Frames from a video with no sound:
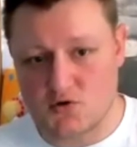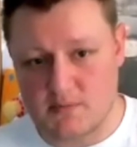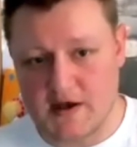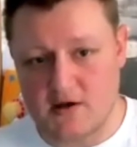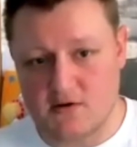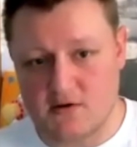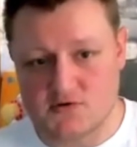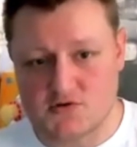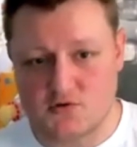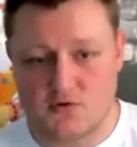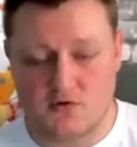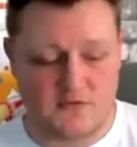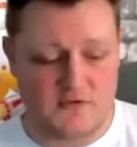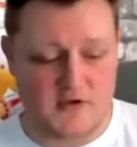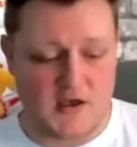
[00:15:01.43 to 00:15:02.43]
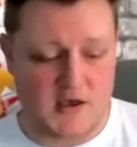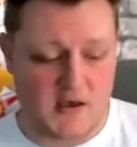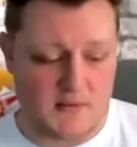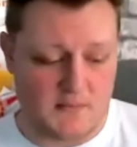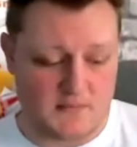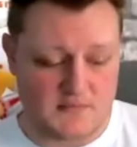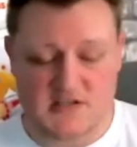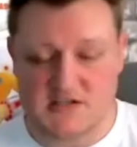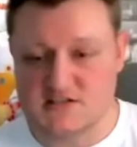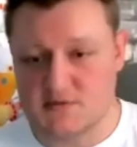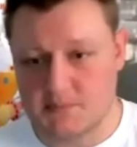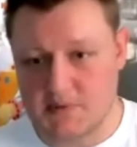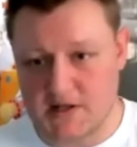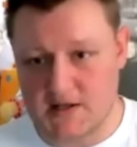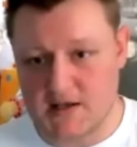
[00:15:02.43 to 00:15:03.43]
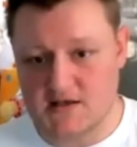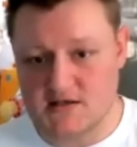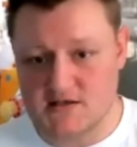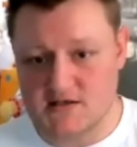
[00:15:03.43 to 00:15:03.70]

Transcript: about sort of um, disabilities.